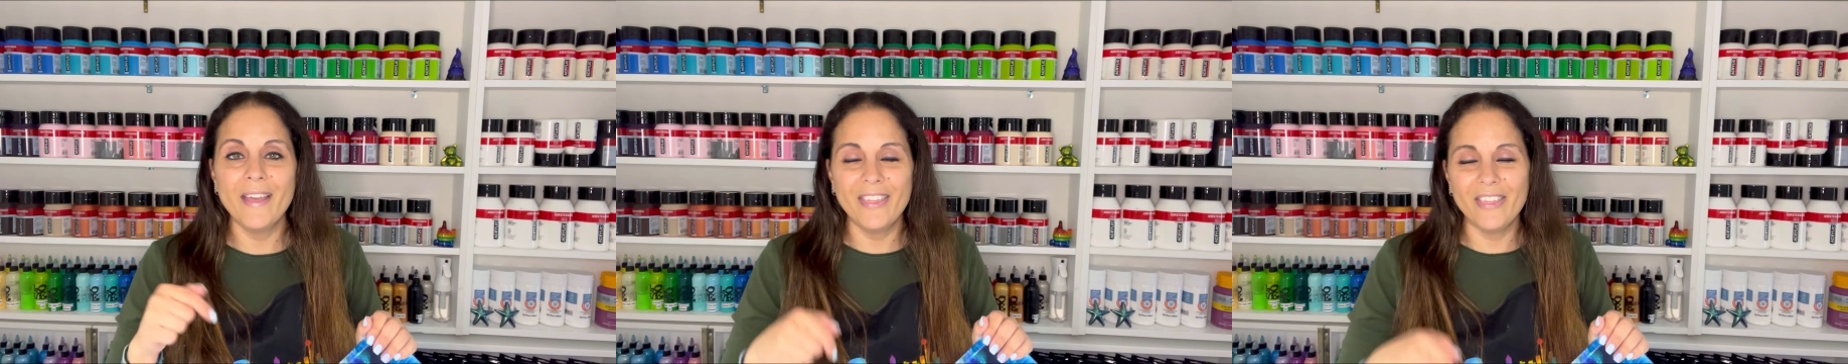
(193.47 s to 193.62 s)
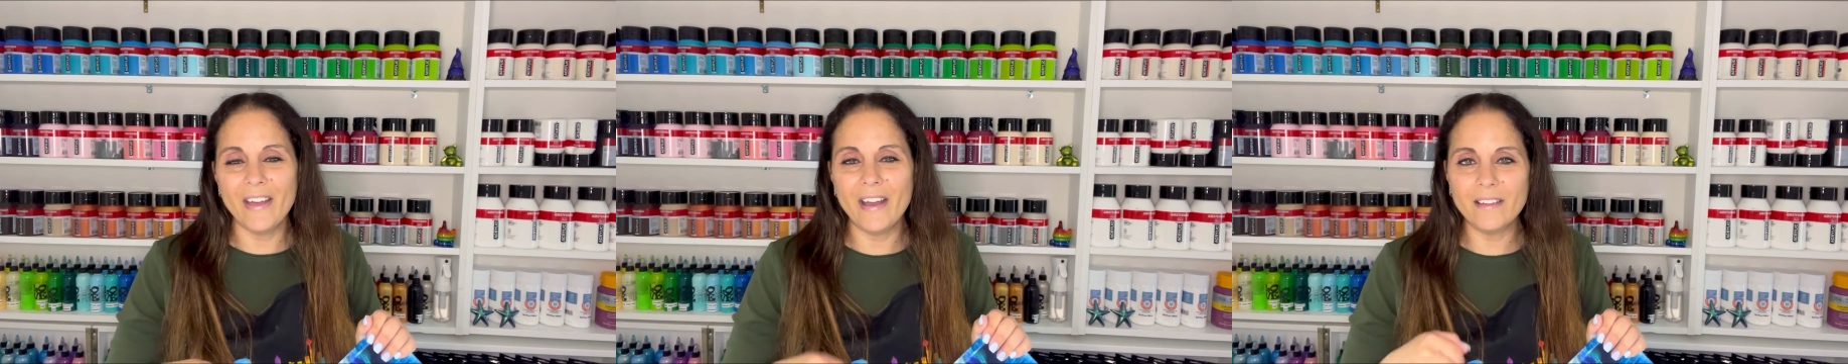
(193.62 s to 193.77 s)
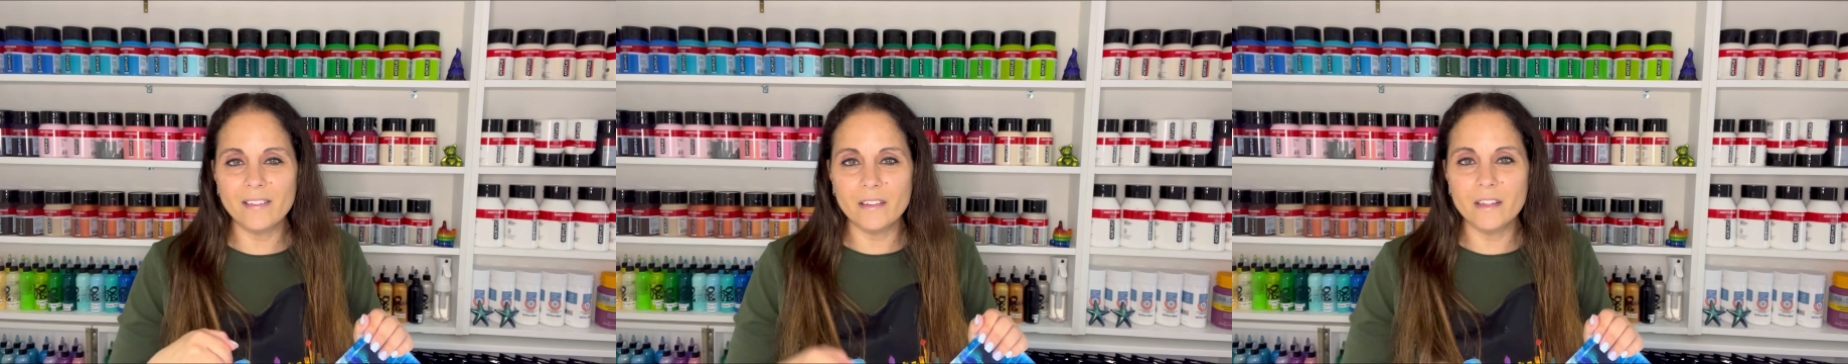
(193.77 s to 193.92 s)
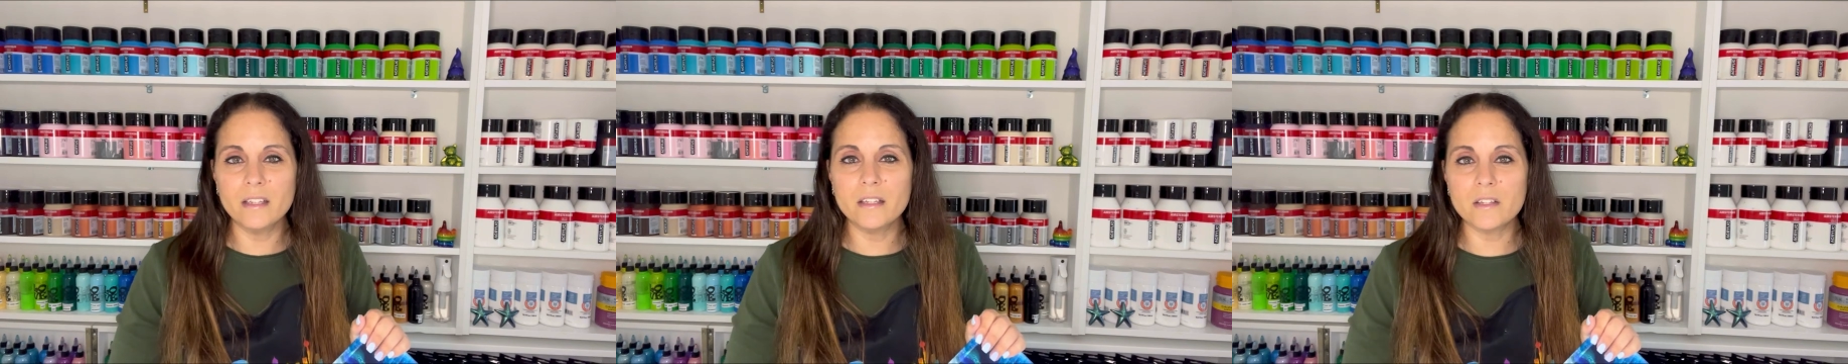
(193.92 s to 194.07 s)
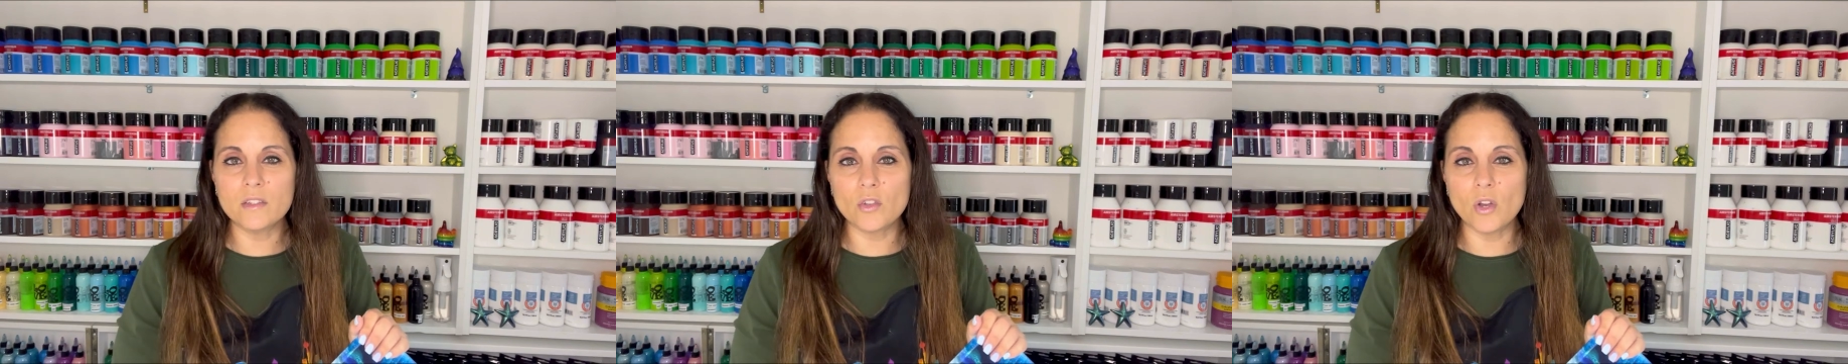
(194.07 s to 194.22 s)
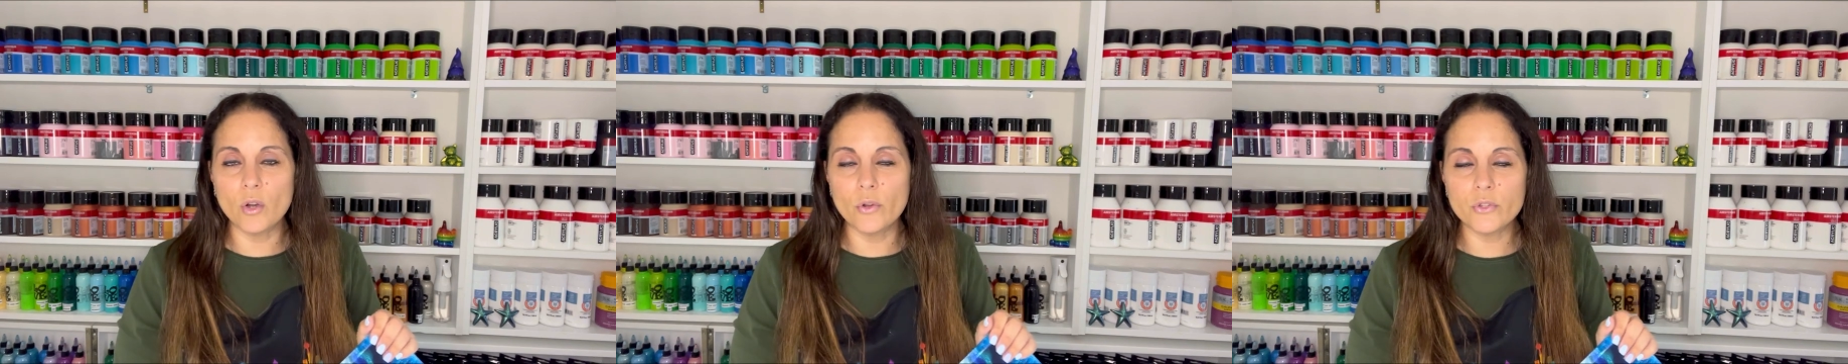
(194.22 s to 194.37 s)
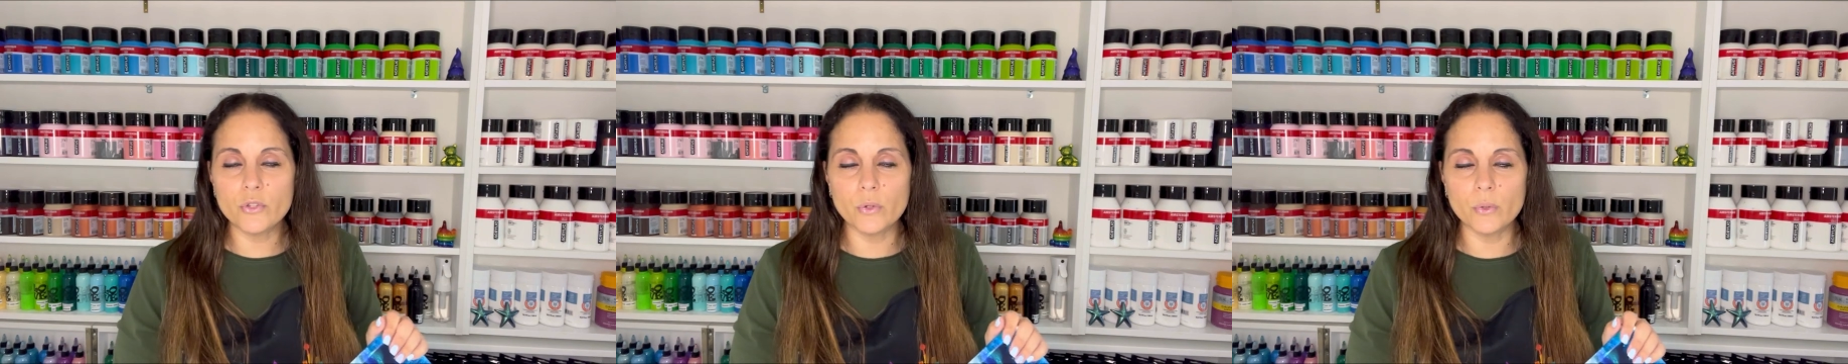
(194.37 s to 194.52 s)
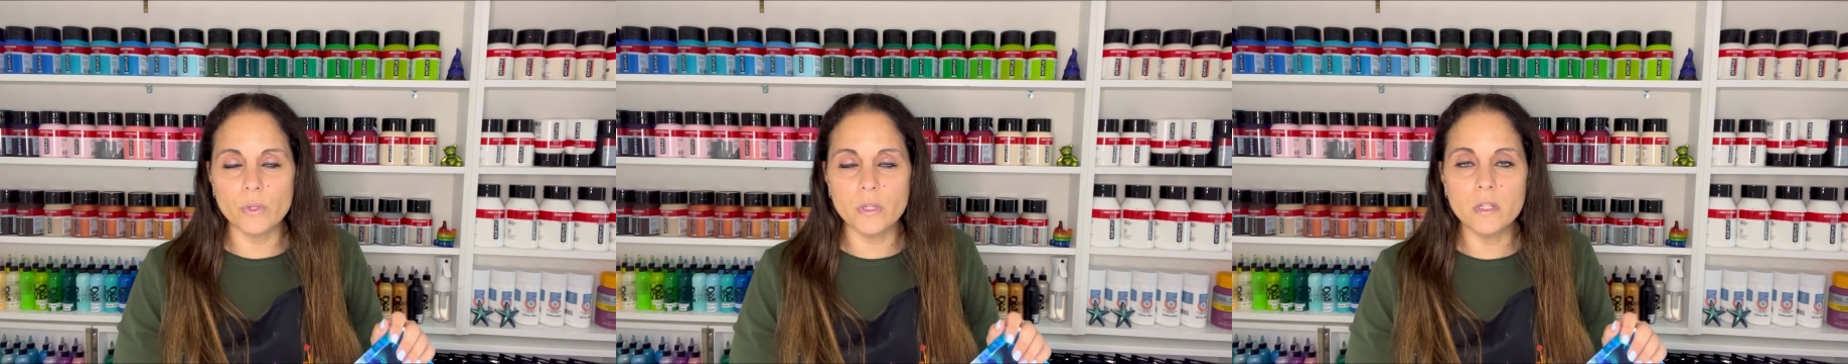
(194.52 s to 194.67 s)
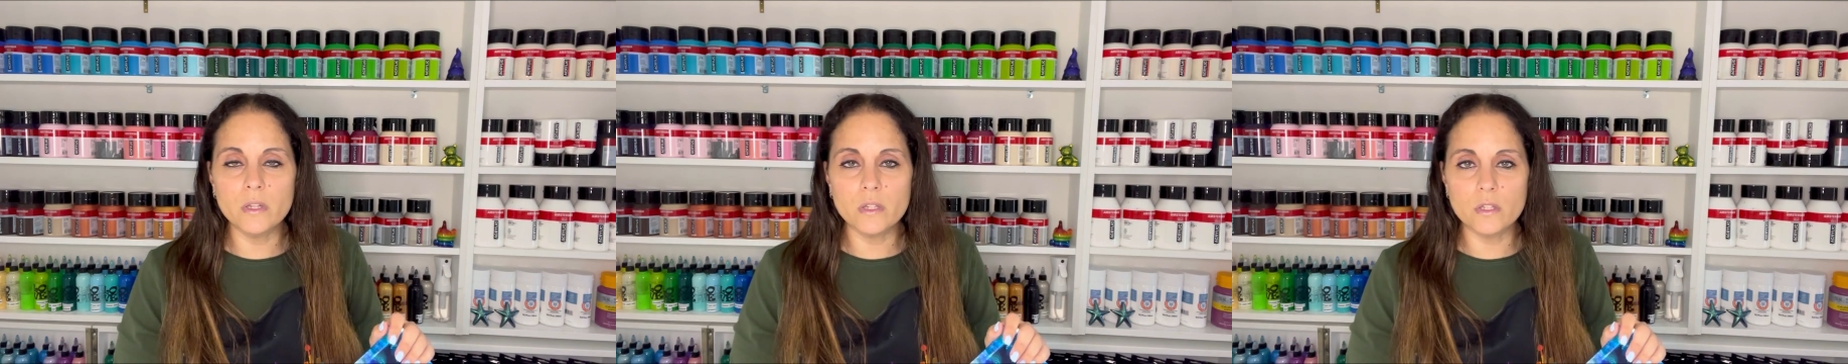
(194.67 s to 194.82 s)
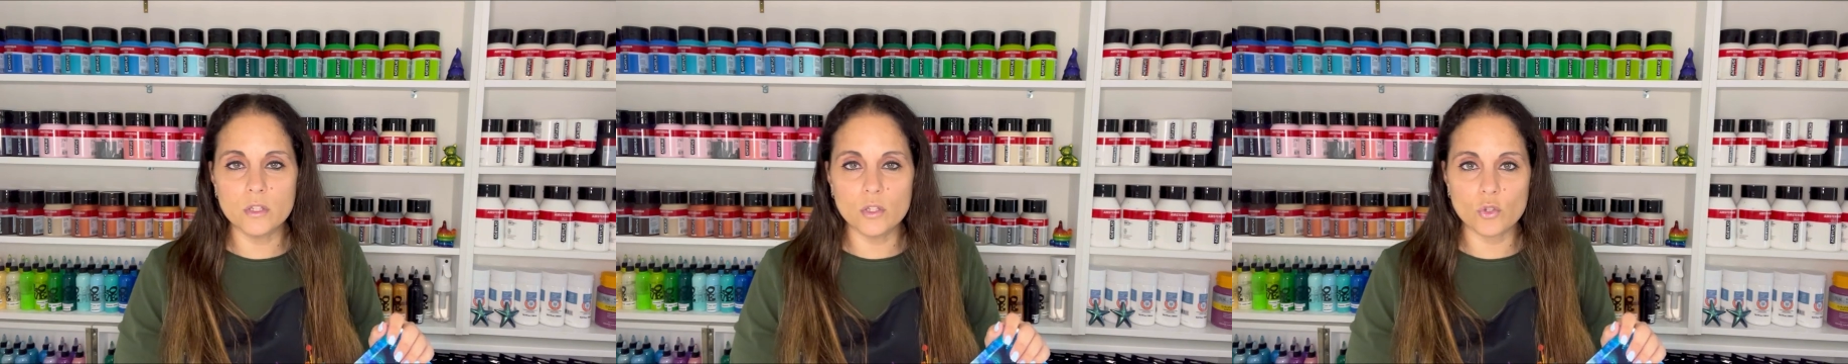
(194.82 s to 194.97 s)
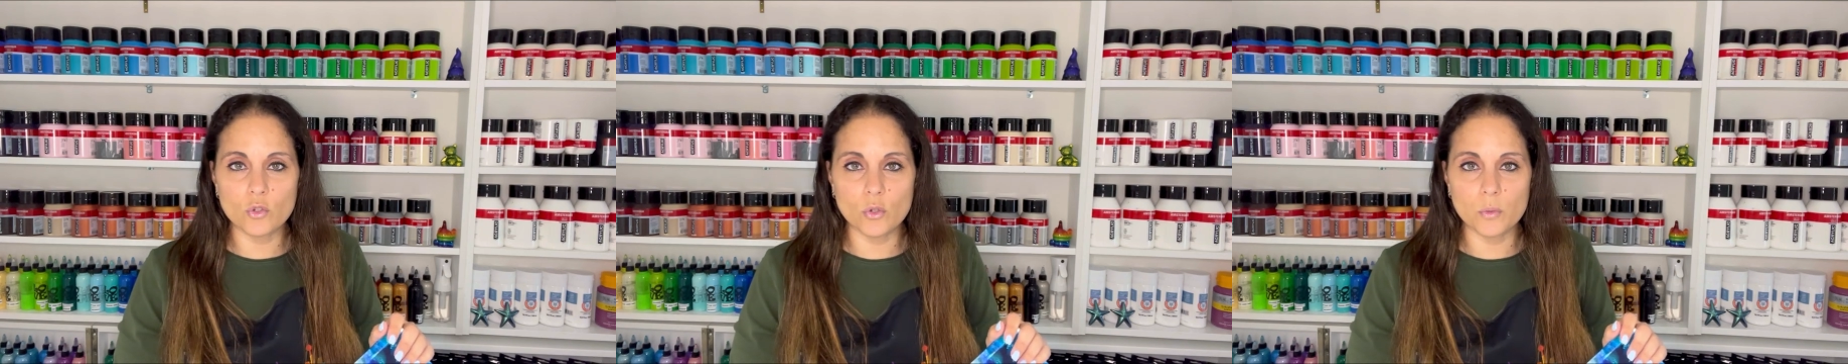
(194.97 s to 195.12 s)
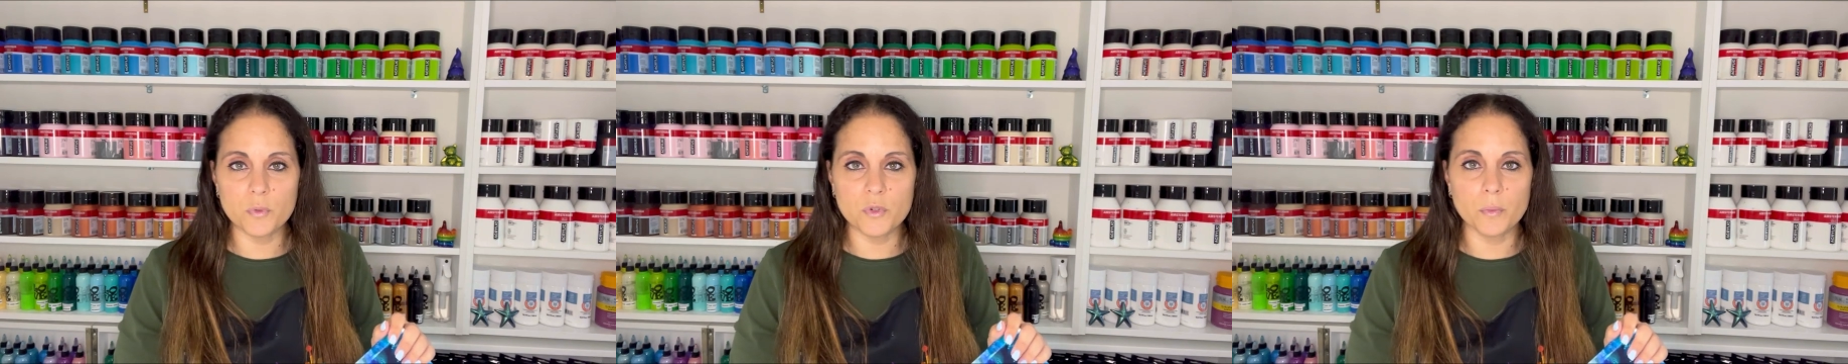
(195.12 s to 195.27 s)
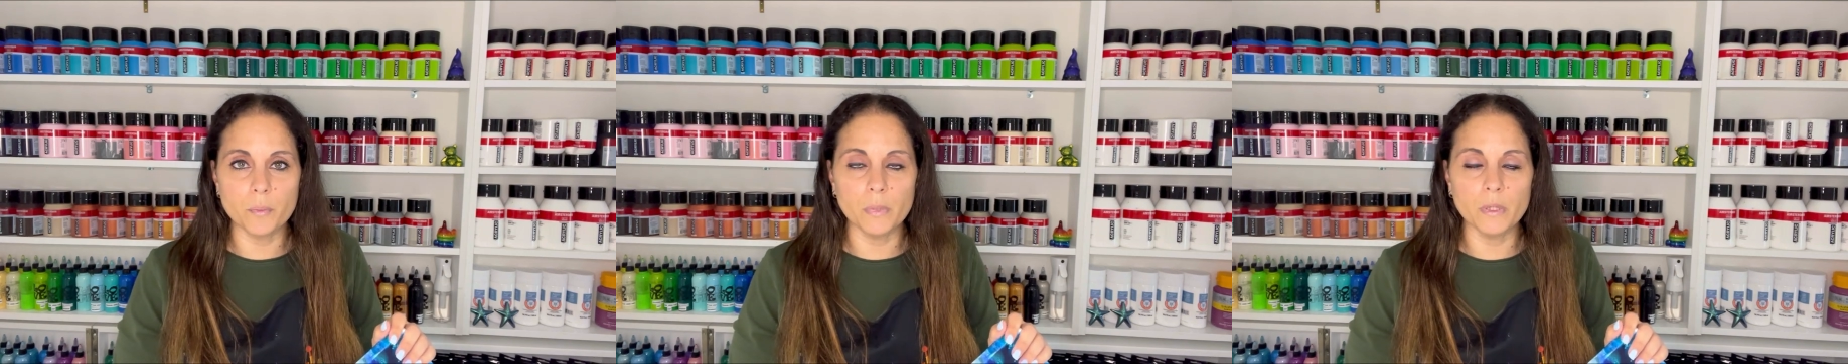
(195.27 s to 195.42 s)
That link is also in the
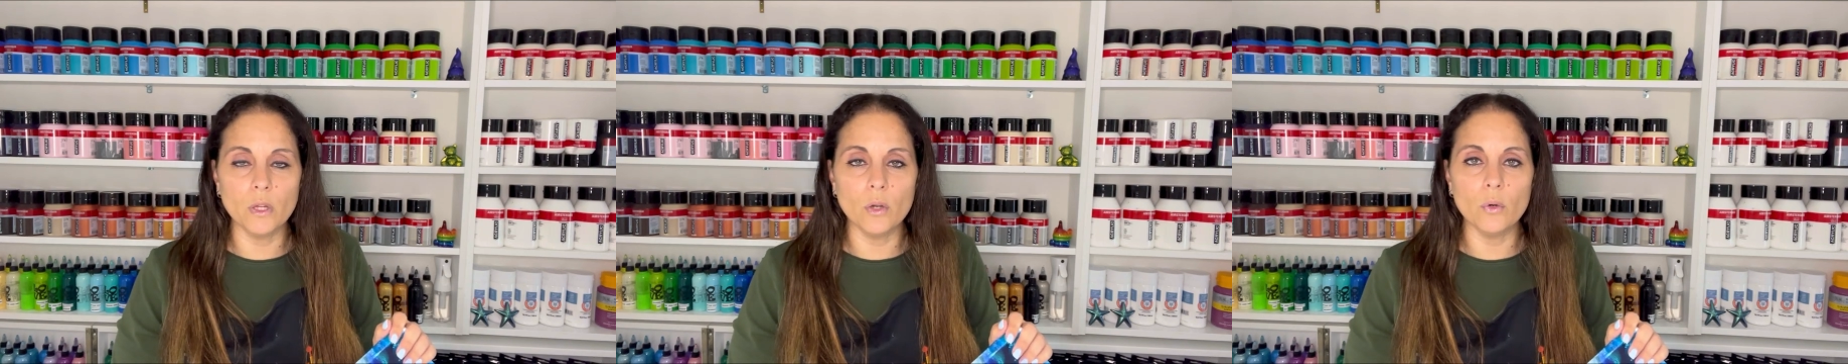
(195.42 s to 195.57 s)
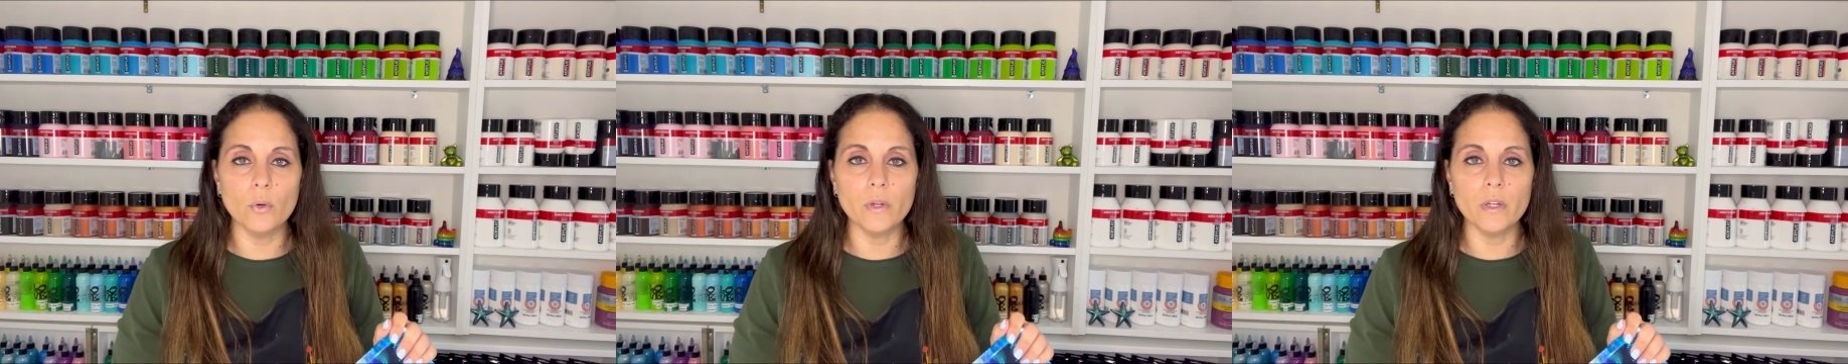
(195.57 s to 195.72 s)
description below